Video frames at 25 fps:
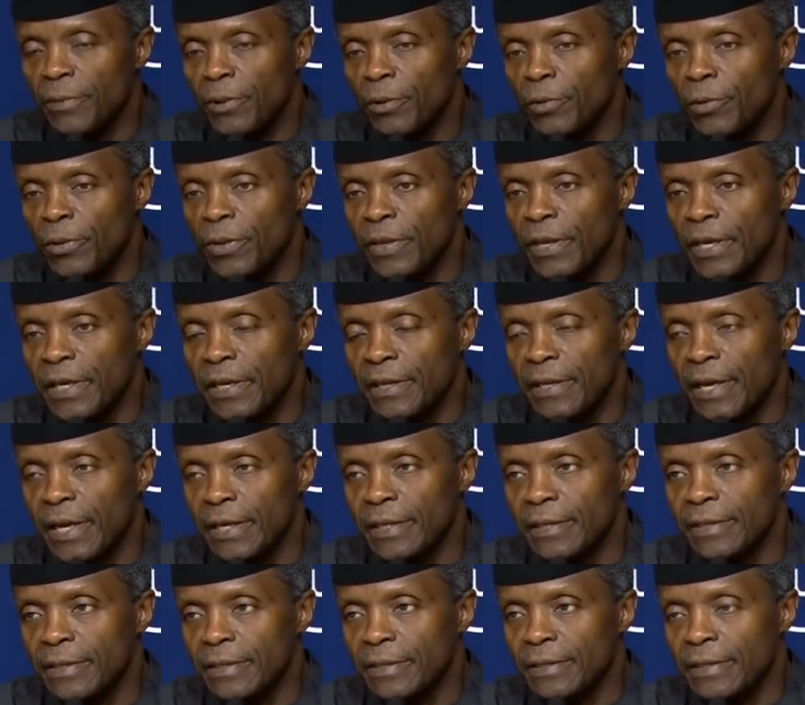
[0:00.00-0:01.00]
but we think
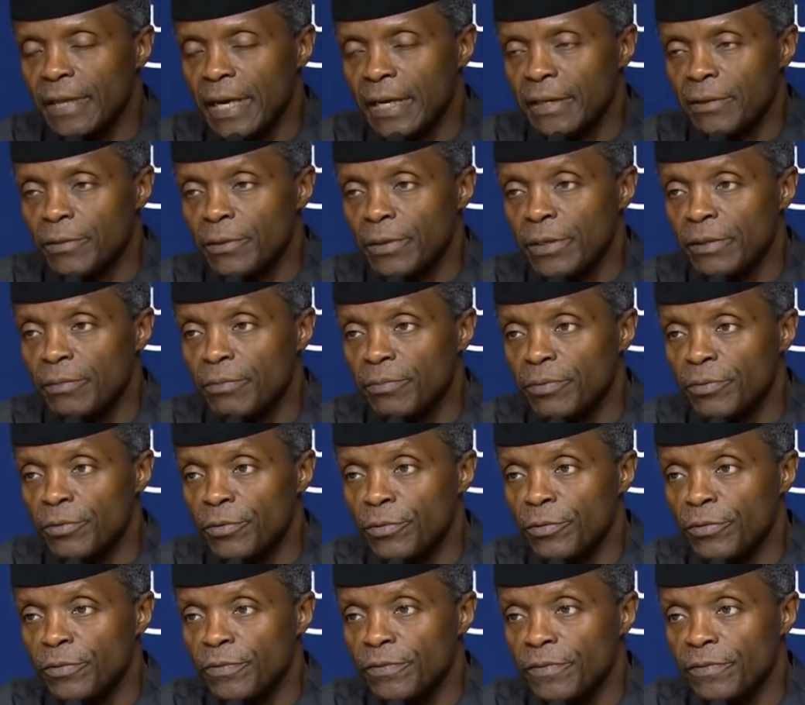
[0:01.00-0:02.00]
that that could
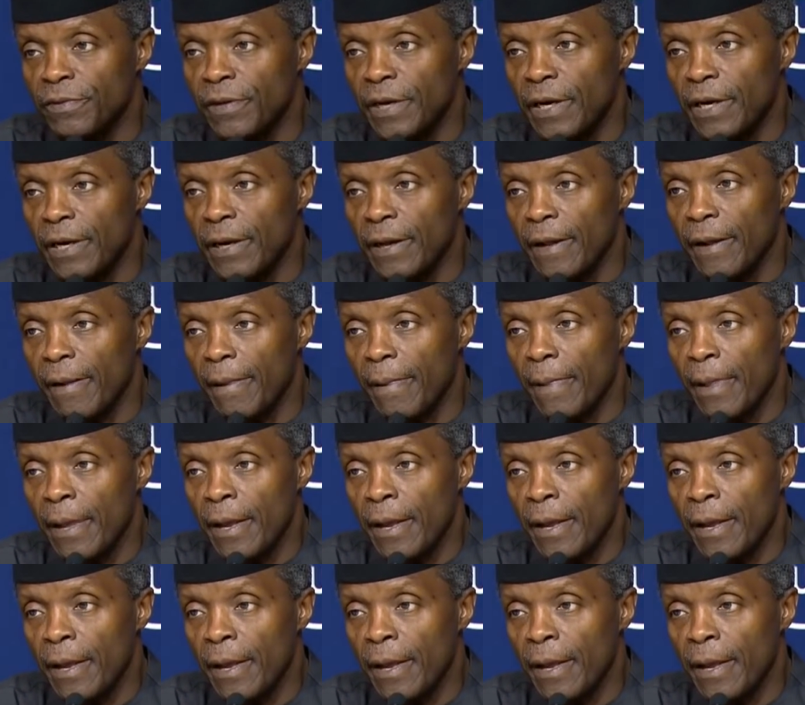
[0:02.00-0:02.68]
improve uh,